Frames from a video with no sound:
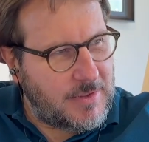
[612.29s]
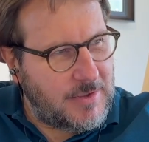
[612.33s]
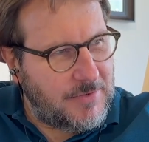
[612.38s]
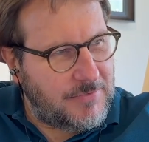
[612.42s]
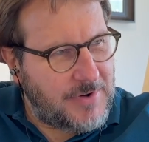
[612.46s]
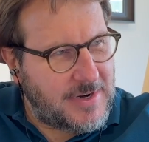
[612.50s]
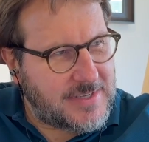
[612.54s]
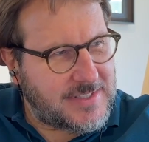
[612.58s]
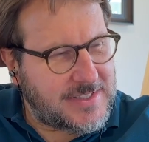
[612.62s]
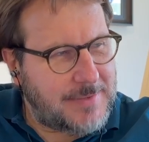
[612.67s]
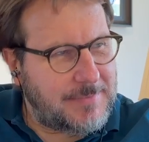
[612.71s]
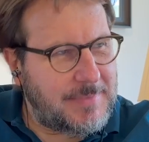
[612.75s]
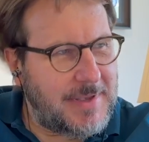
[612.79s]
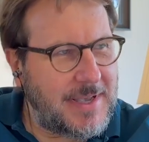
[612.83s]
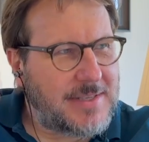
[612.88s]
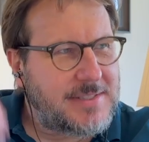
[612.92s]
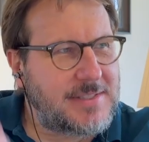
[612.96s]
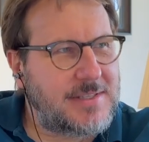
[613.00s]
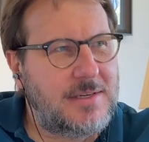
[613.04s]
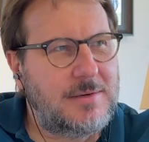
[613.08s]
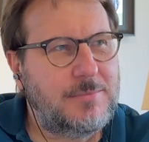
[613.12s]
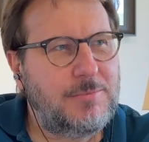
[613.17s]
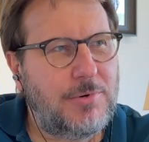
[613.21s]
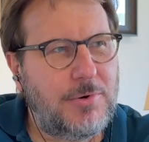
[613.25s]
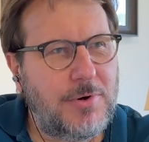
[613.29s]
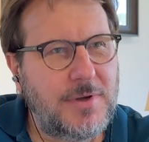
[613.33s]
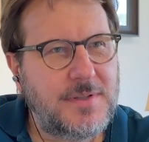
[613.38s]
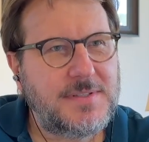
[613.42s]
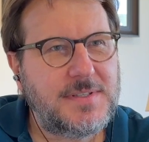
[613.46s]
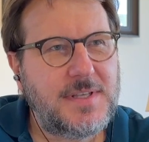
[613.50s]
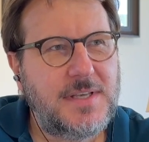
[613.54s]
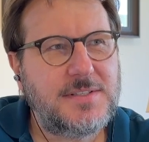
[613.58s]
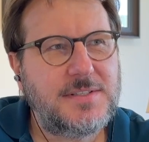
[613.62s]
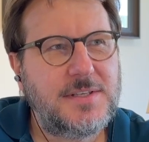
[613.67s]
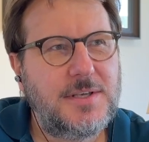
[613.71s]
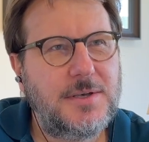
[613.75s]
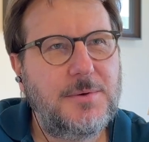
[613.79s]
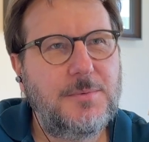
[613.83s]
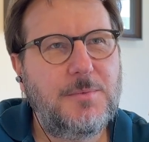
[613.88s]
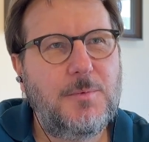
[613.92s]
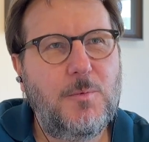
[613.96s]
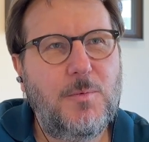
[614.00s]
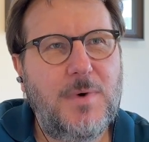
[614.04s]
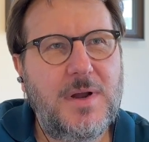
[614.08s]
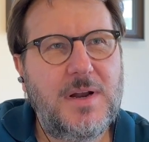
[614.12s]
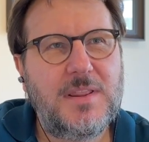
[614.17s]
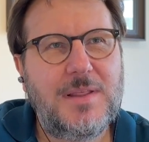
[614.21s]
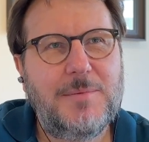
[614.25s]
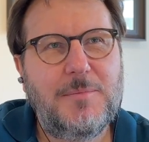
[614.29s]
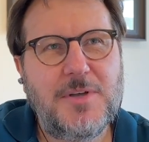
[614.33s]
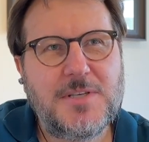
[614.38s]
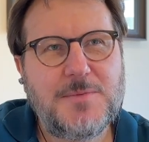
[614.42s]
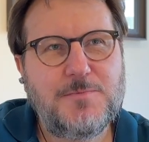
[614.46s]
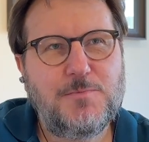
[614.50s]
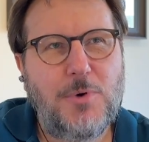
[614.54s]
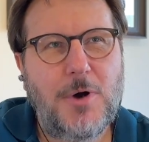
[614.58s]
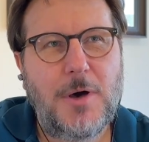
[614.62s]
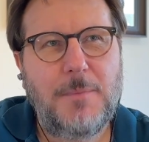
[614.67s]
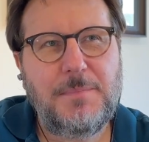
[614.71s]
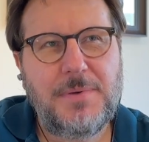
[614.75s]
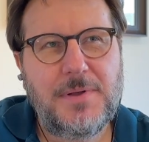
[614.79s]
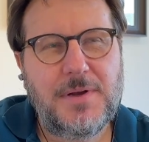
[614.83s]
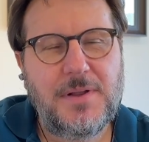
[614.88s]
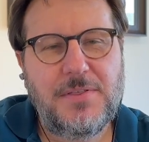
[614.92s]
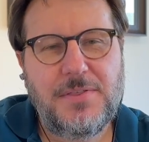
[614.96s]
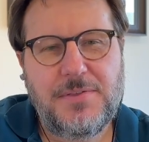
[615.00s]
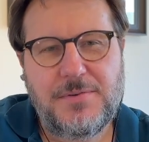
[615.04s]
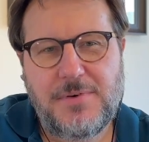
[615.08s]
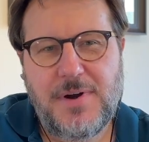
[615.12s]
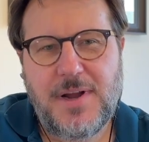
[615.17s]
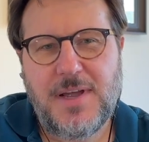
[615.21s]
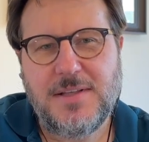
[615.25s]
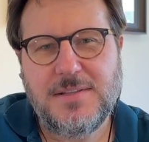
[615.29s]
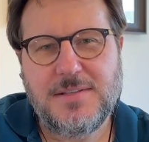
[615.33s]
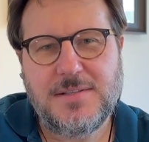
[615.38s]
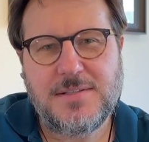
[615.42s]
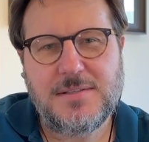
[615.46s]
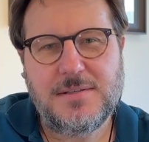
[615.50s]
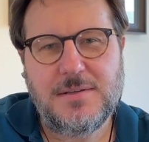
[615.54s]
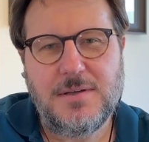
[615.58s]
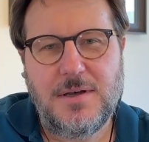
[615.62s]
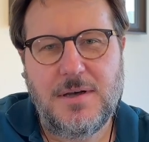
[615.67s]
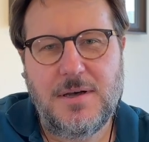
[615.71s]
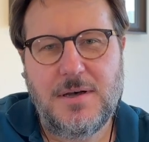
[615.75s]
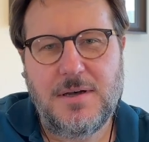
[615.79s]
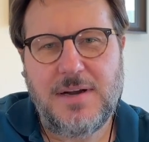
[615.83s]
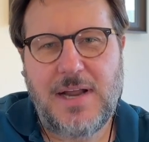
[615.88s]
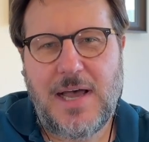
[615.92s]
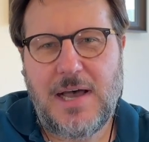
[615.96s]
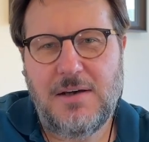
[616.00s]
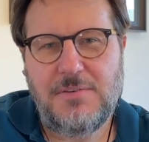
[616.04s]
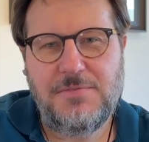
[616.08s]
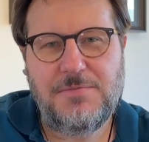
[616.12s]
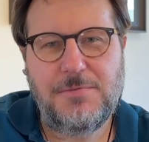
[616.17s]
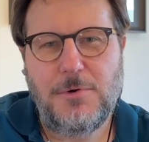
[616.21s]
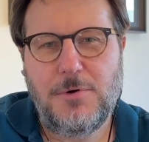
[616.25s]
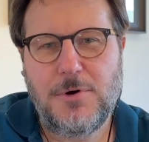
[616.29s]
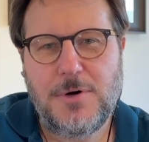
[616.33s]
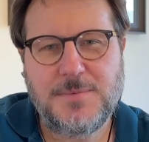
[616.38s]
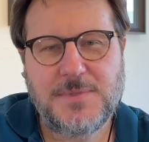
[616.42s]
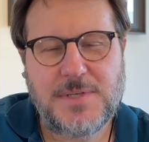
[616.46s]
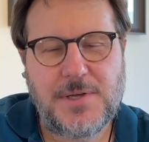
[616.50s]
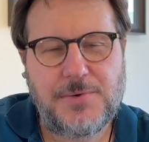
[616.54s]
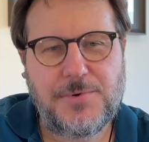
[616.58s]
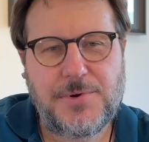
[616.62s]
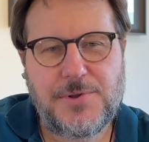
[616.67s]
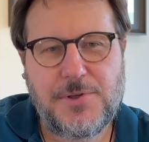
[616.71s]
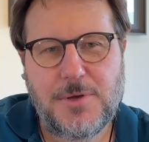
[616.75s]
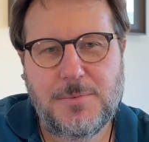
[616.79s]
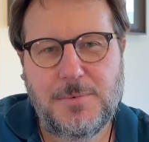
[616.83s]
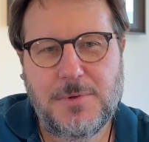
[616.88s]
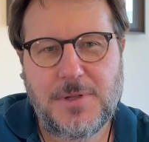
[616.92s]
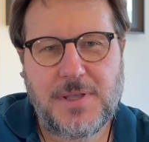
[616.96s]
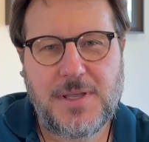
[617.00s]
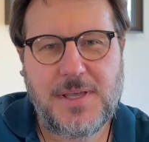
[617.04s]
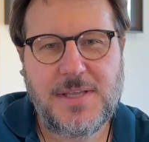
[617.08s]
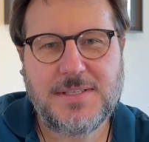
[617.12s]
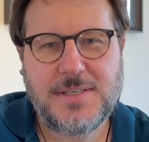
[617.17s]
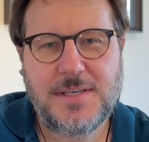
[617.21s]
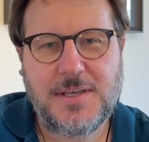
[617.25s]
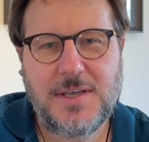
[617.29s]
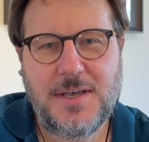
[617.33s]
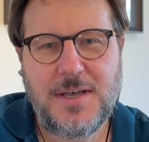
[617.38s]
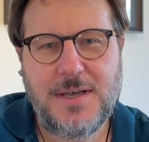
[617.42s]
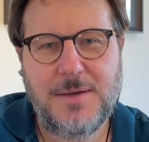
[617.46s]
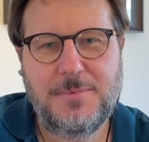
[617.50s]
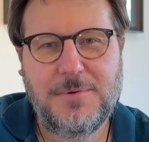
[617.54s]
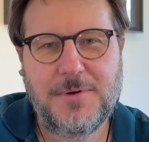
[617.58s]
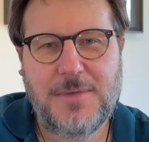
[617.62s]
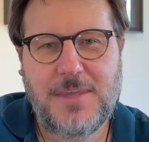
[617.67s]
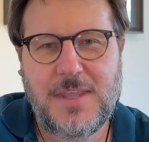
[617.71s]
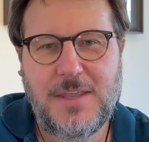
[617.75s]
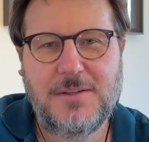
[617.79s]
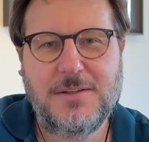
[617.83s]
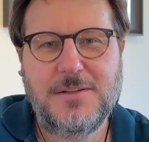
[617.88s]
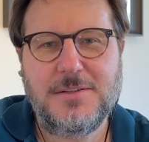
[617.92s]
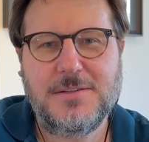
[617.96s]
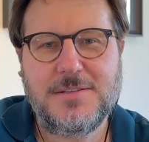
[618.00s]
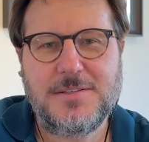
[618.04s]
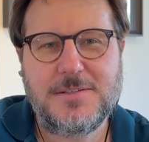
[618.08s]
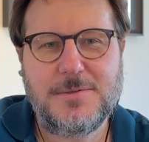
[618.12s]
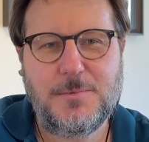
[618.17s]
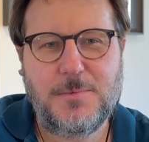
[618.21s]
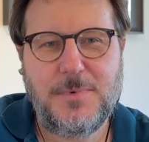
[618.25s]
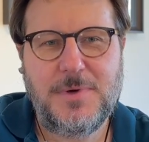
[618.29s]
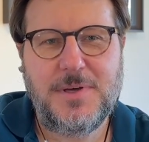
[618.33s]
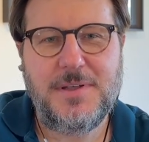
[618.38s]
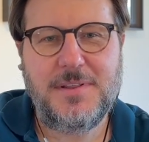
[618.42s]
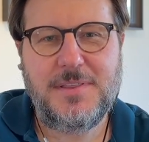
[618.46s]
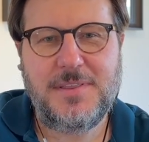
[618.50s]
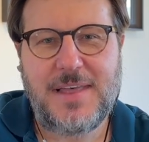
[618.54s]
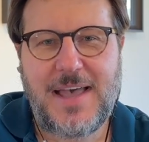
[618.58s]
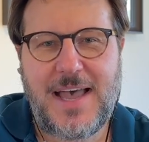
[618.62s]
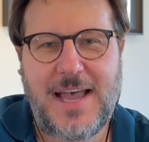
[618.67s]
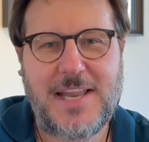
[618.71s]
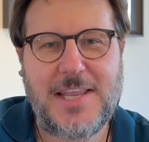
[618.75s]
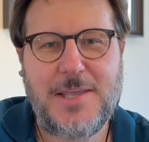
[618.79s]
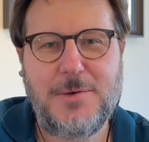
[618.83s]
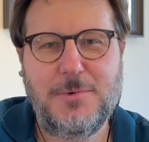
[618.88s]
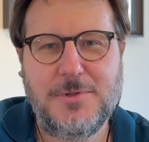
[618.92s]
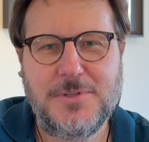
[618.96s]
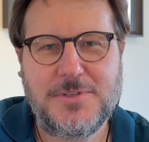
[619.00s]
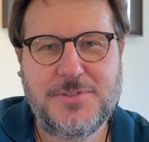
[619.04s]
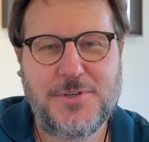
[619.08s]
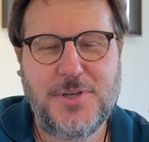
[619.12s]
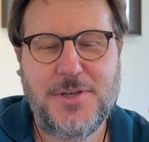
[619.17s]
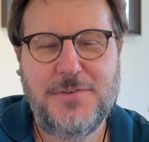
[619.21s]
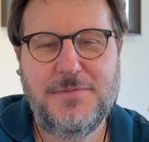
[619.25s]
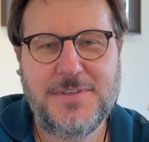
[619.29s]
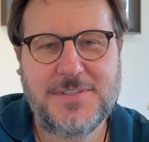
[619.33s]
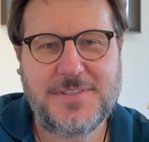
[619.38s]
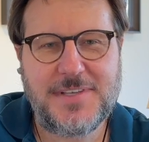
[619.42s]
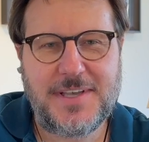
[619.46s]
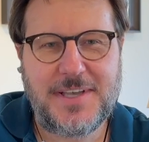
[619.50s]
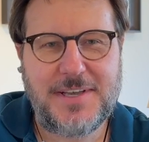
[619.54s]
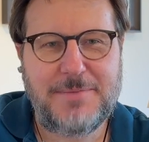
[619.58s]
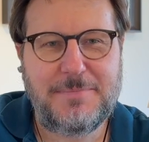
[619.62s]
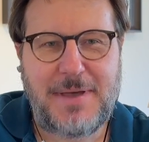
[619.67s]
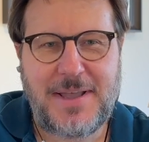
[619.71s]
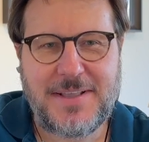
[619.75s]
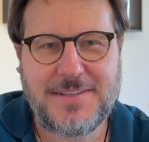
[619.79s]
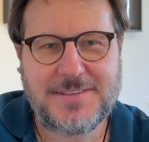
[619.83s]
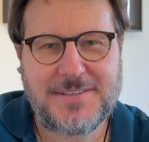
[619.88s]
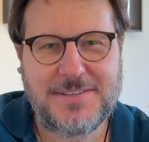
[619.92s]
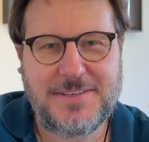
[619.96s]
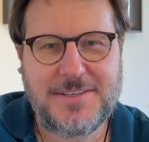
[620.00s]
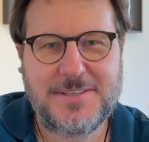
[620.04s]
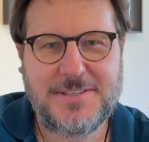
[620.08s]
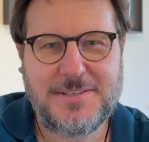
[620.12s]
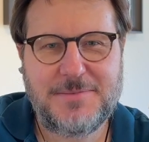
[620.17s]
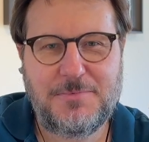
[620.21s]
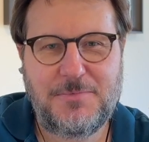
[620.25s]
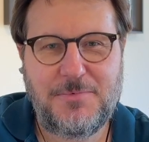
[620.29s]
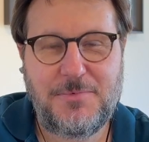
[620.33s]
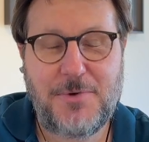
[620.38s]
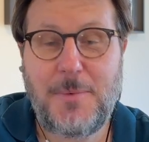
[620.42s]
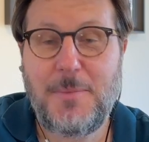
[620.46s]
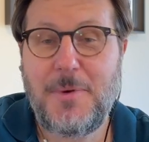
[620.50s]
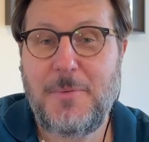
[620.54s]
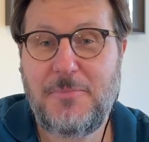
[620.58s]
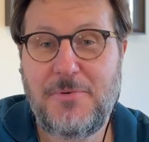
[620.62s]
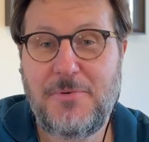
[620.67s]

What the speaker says: You've raised some excellent points there. So one of the most popular threads on our forums at Renewable Heating Hub deals with annual servicing and maintenance from a